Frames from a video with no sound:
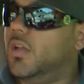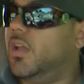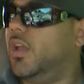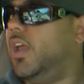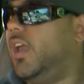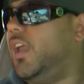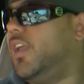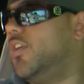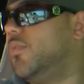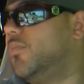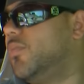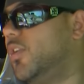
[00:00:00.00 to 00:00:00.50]

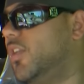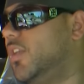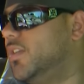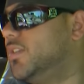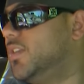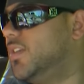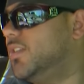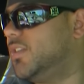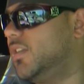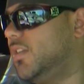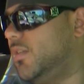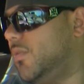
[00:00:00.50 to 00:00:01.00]
Hey, your brother
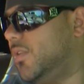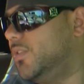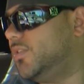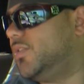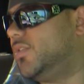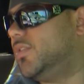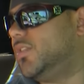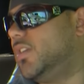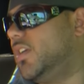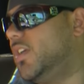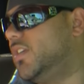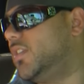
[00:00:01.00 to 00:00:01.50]
says he wants
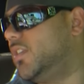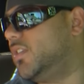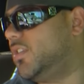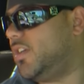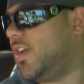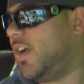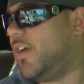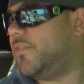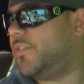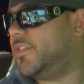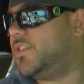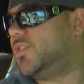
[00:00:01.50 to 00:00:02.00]
to see us at the
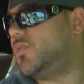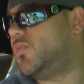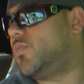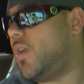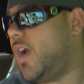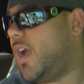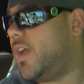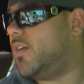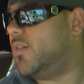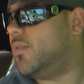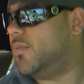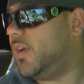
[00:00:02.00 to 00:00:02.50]
office
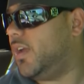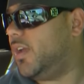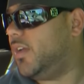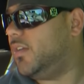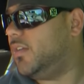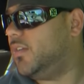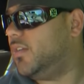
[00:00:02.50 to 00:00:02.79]
right away.